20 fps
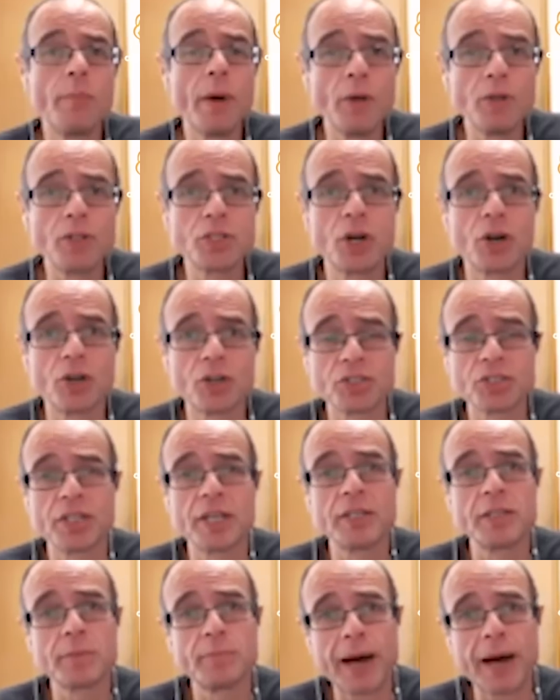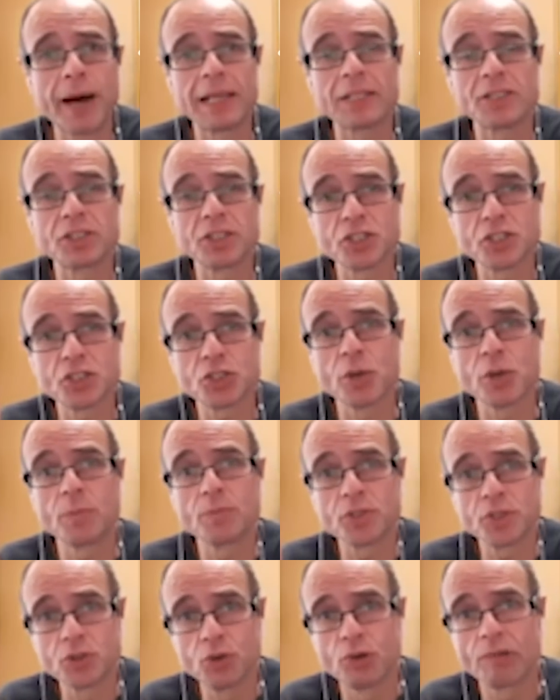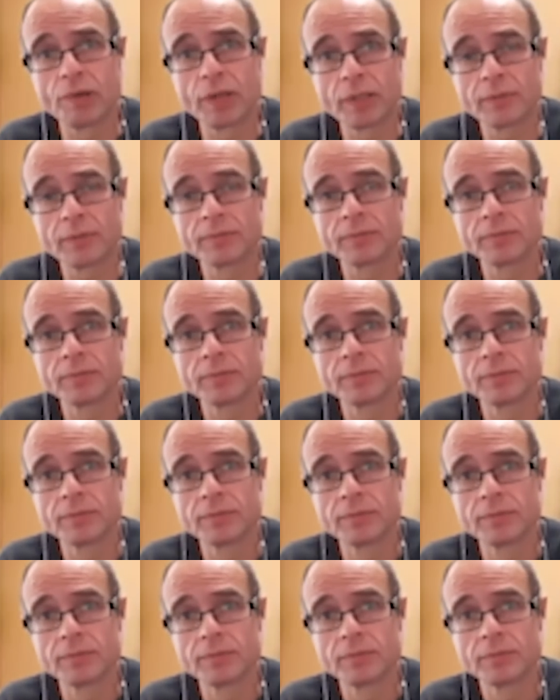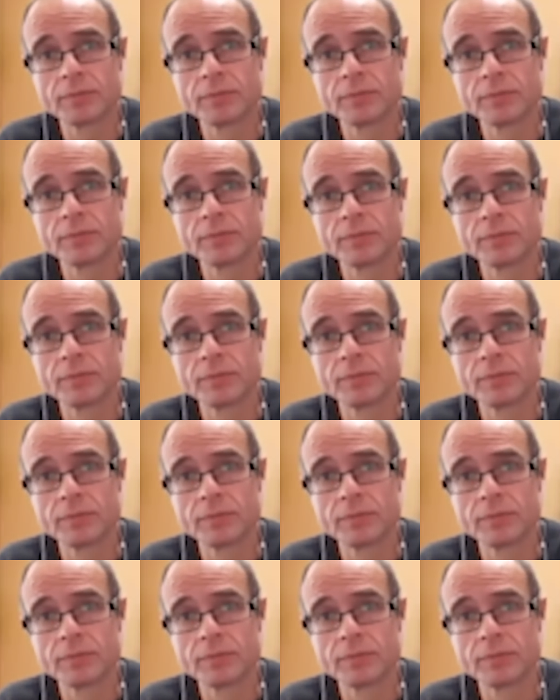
botoxing the palate to stop snoring. No, no,